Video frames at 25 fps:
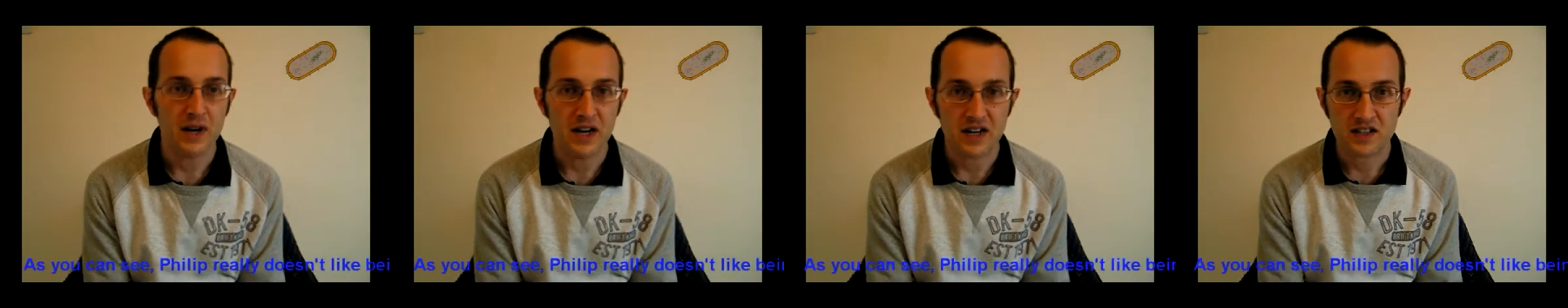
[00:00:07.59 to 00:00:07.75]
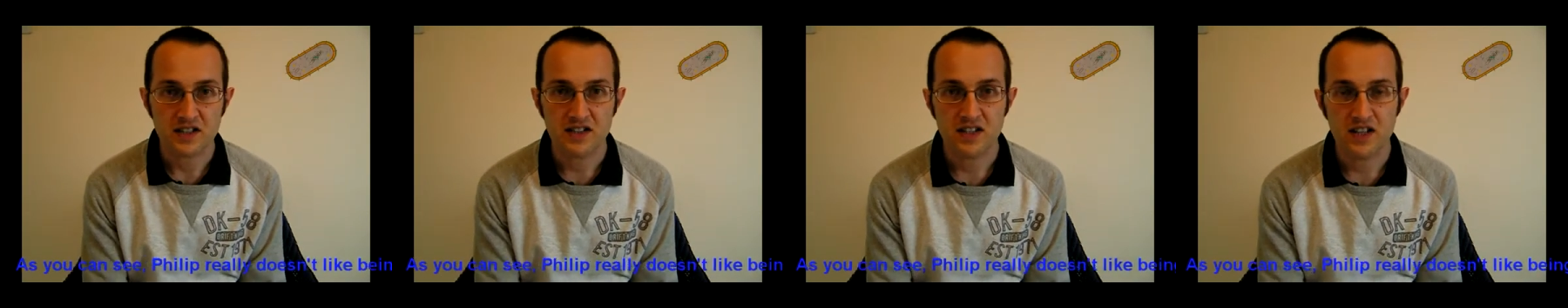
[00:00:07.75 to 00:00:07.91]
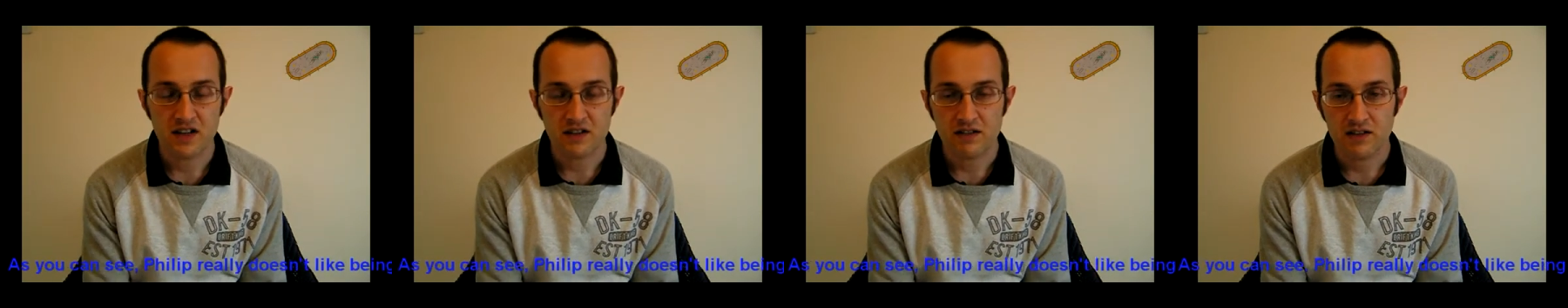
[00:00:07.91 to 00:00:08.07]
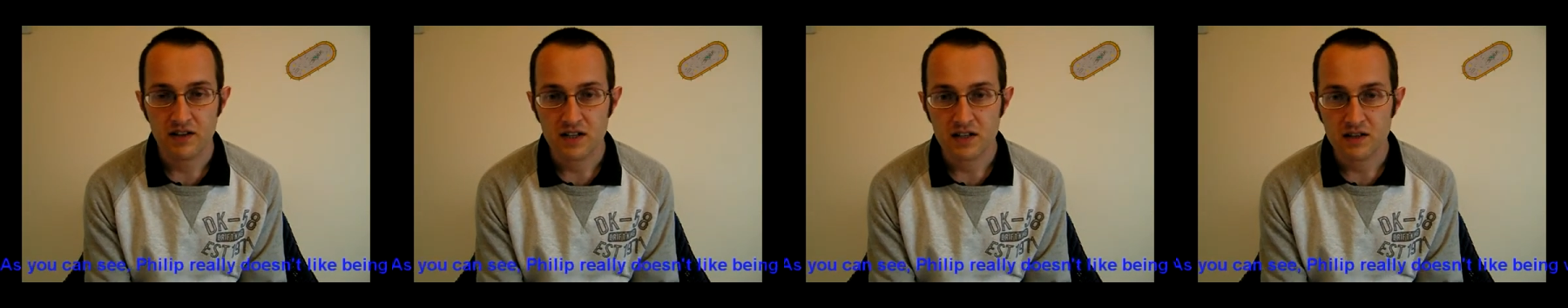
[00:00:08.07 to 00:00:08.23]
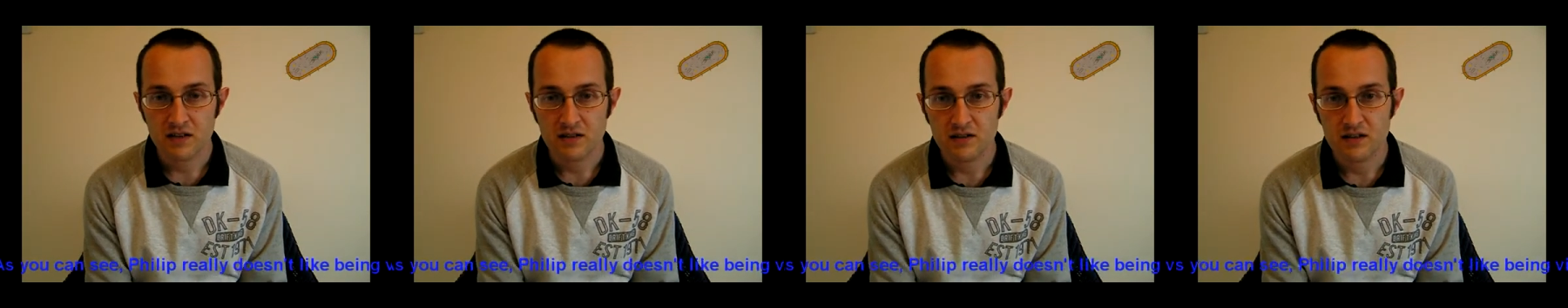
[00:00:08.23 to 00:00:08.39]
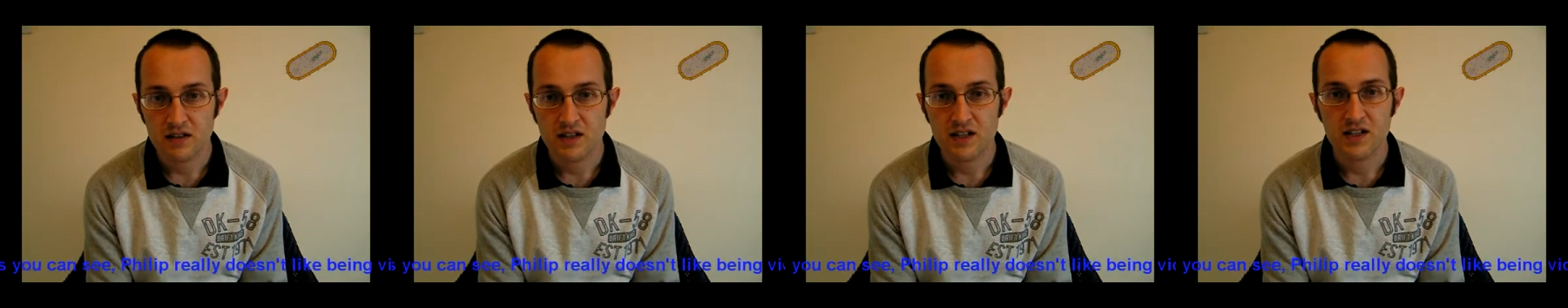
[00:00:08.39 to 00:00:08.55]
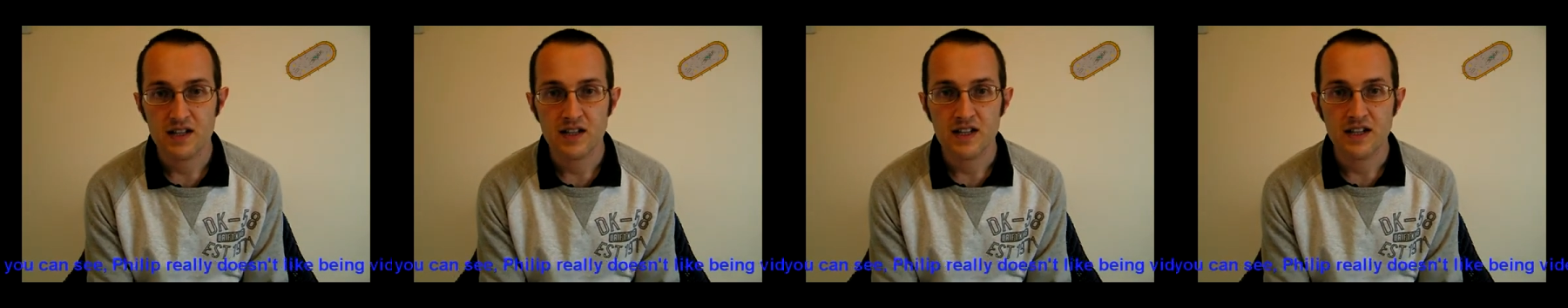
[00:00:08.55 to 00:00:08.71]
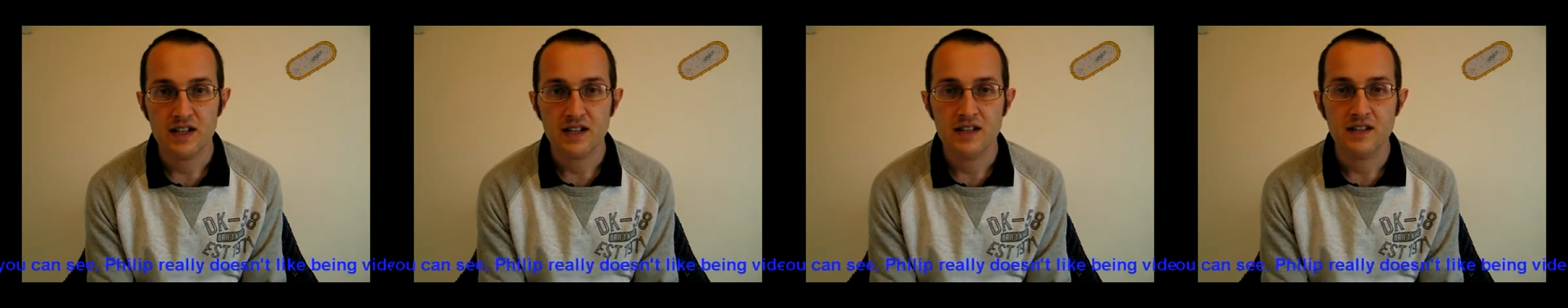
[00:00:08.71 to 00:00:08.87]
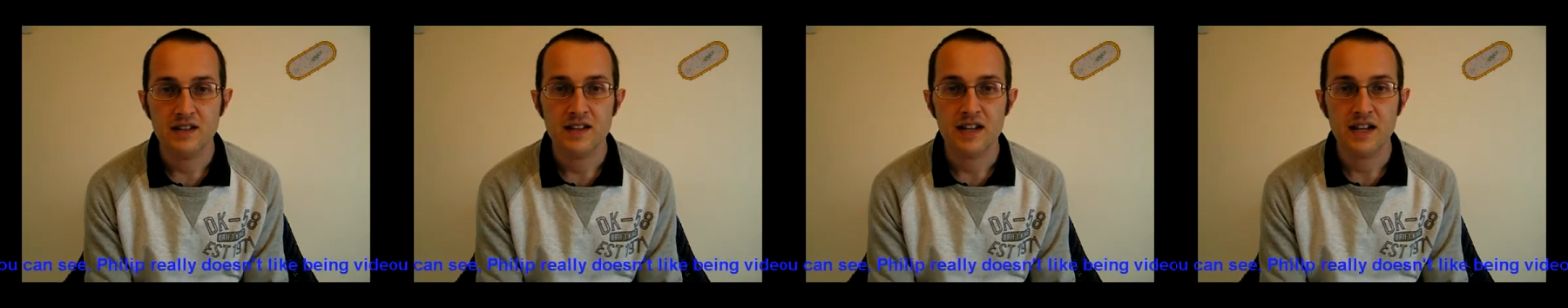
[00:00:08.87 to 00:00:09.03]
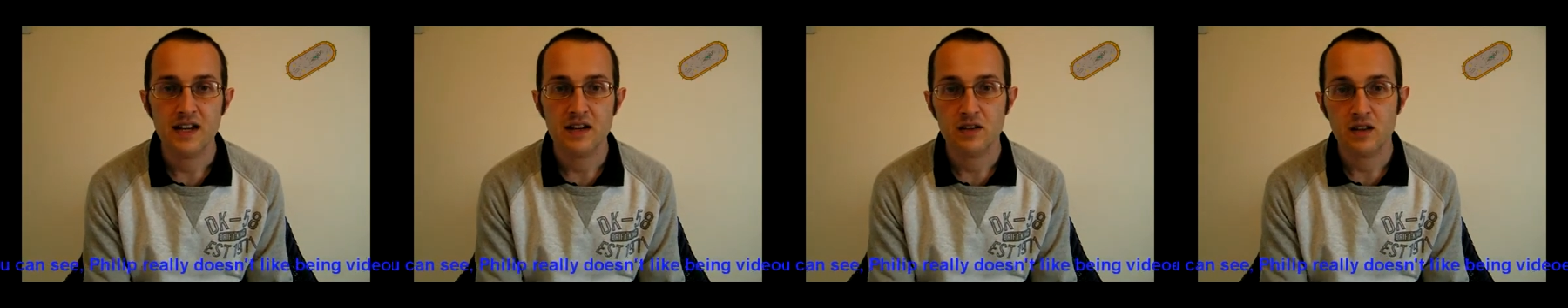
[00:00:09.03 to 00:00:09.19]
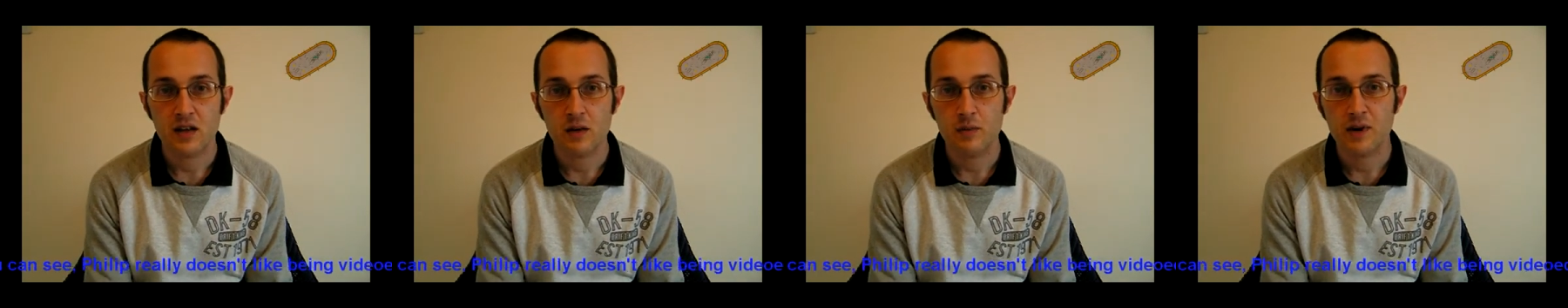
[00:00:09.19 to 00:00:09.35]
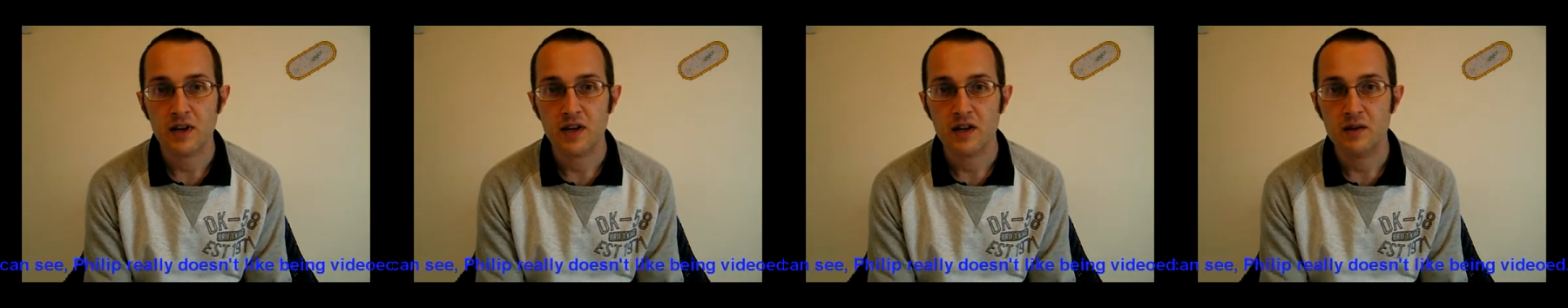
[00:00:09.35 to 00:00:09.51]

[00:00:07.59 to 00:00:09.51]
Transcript: bacteria and how they